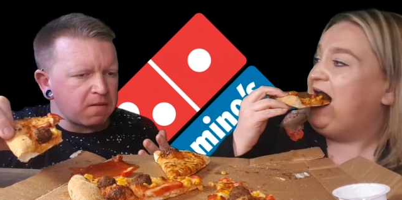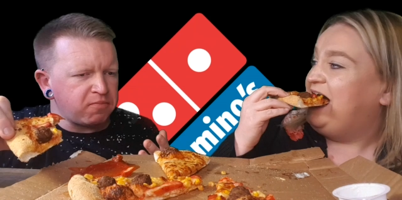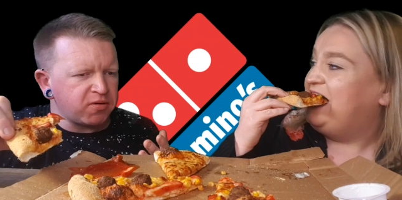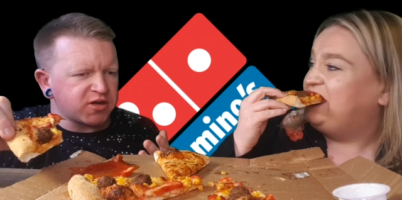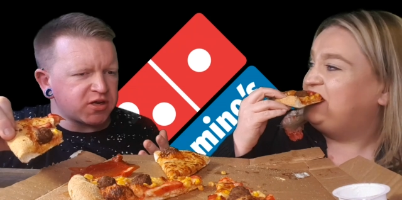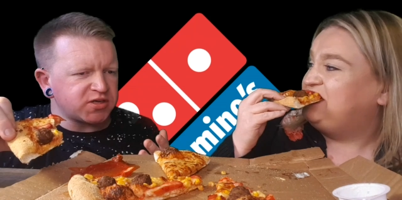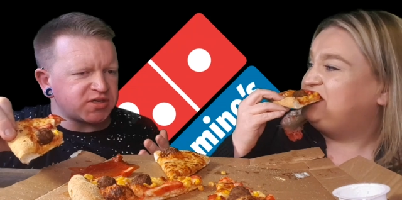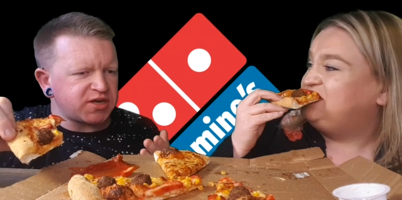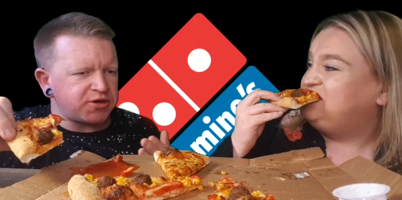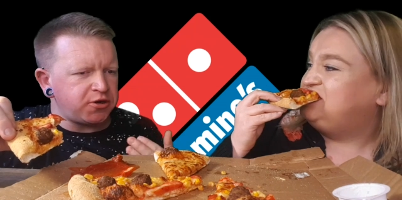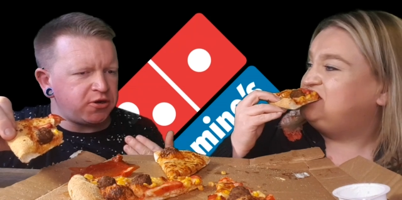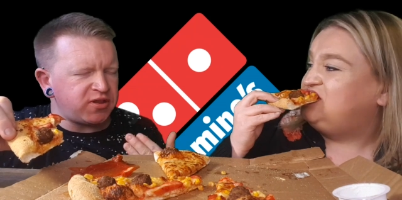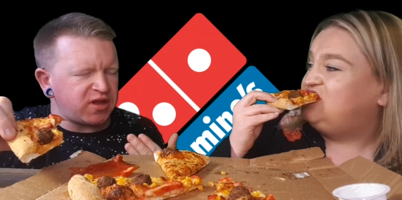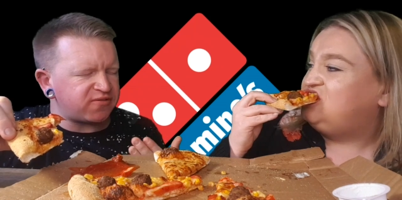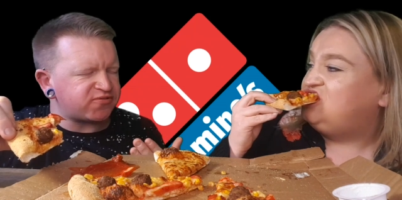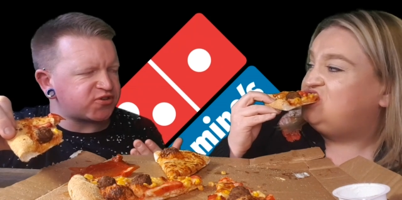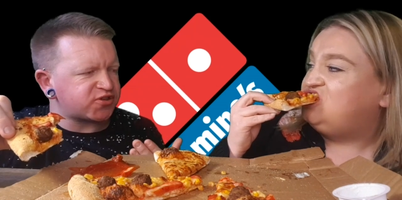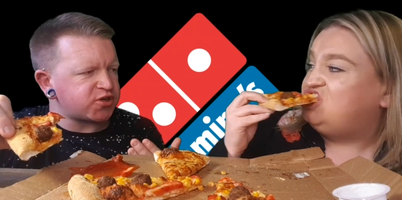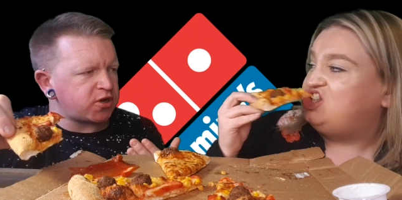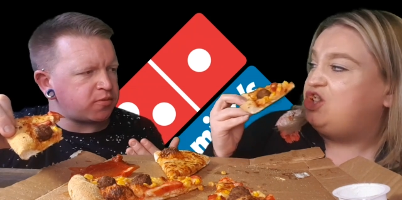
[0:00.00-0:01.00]
Speaker 1: Because I knew that
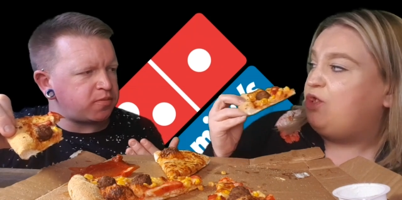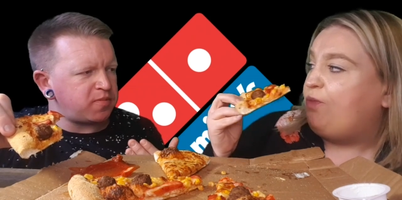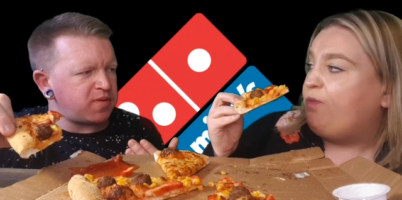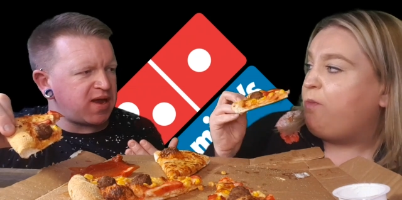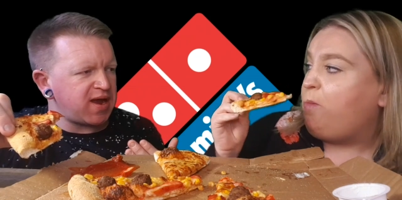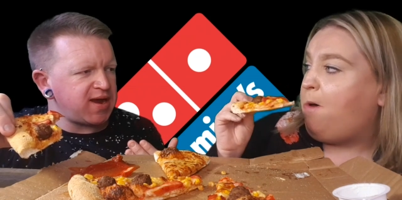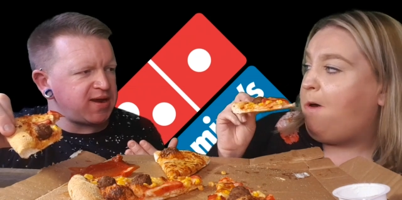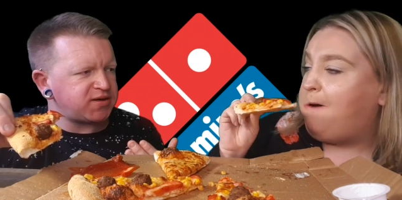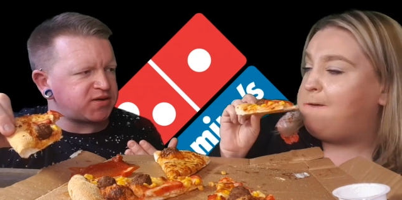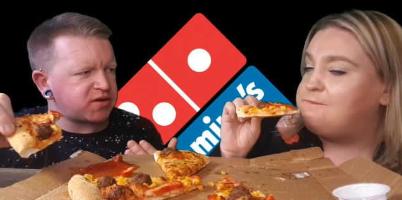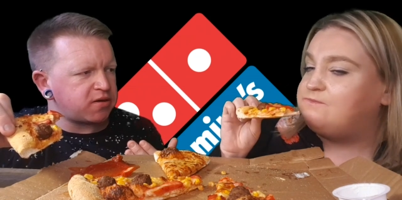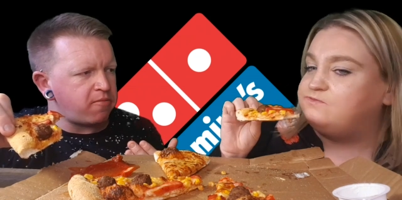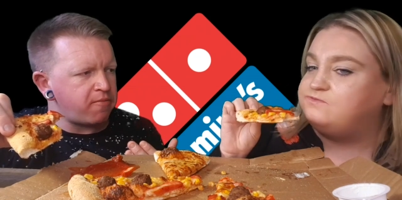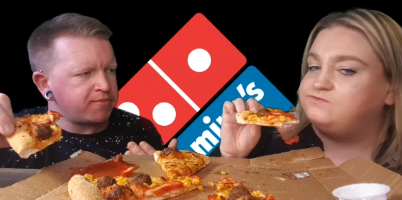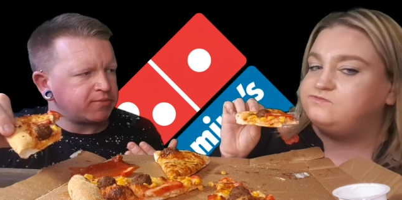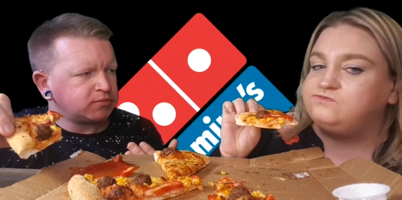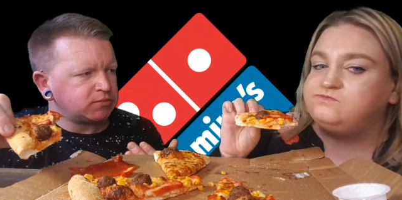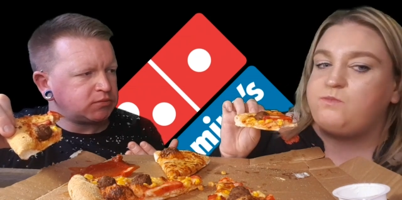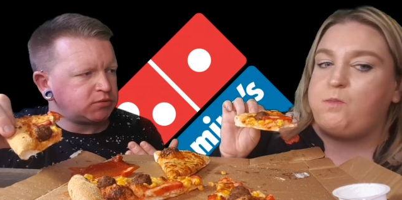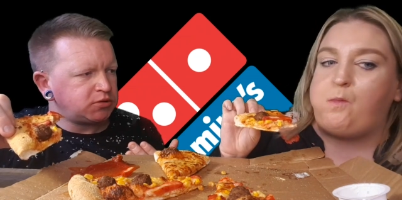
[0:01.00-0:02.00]
off the top of my head.
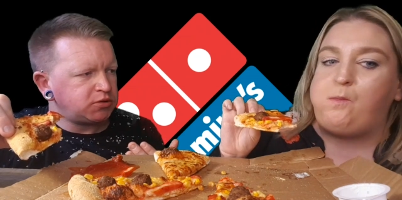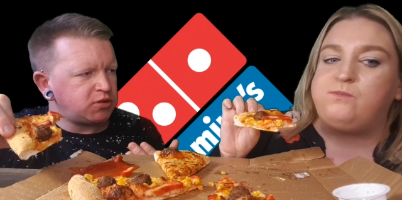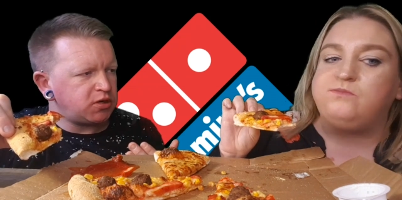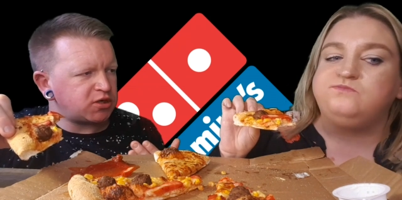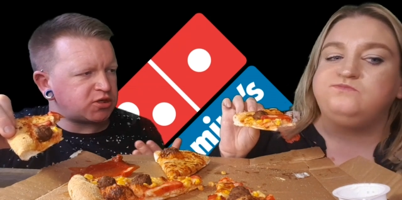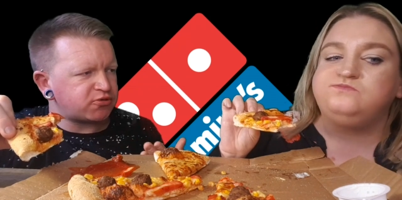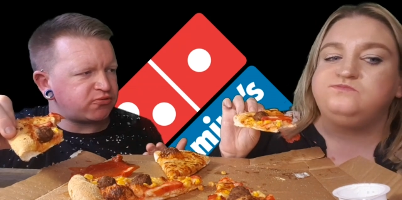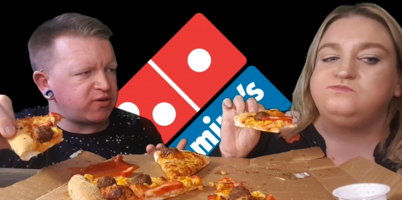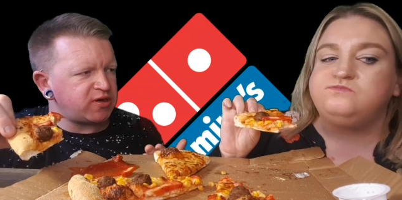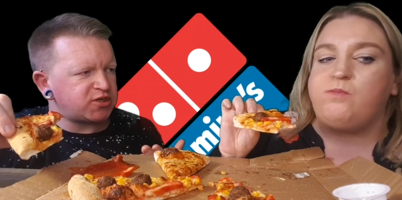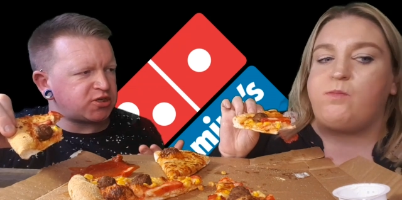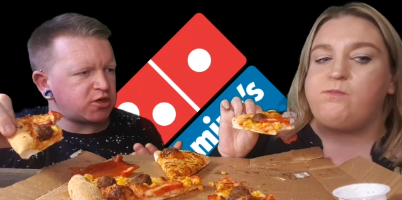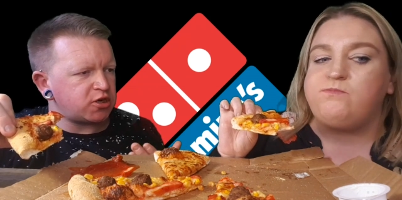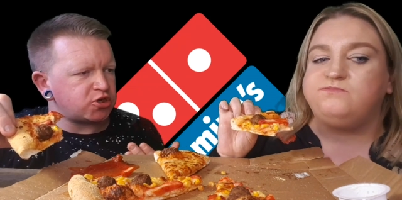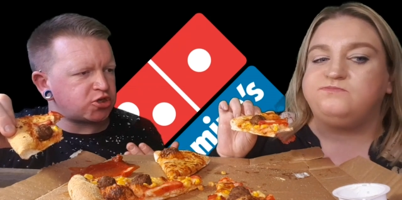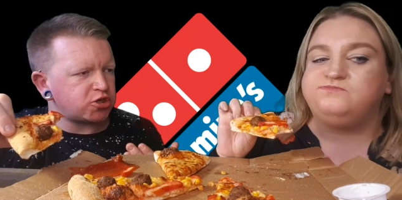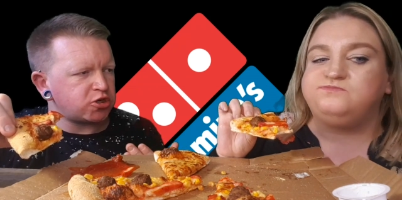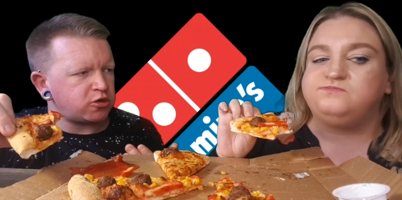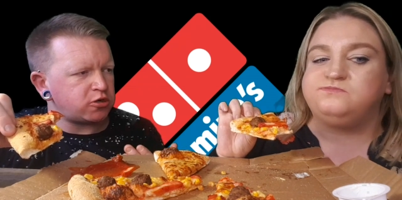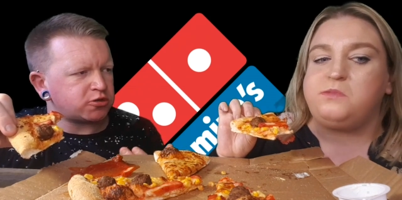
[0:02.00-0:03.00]
You had to
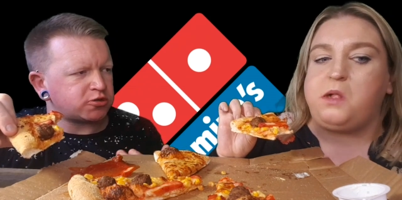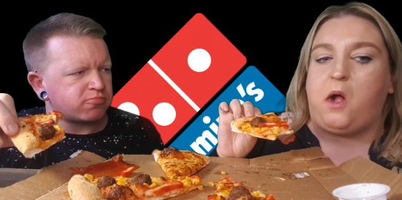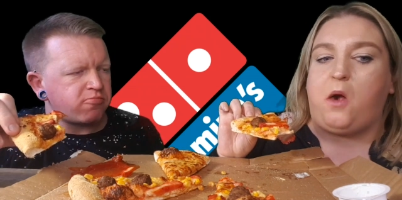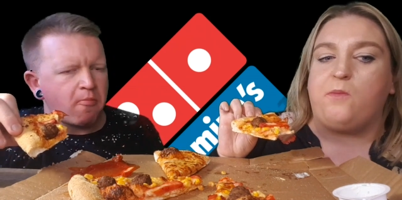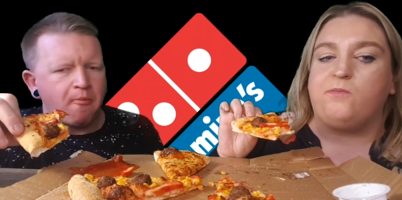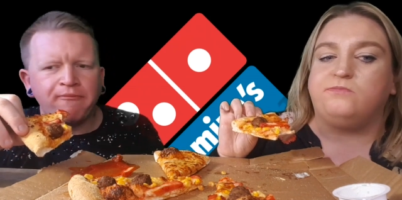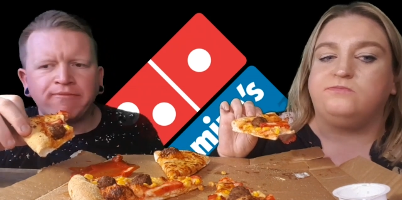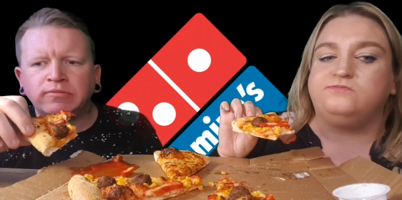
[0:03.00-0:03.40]
research yours.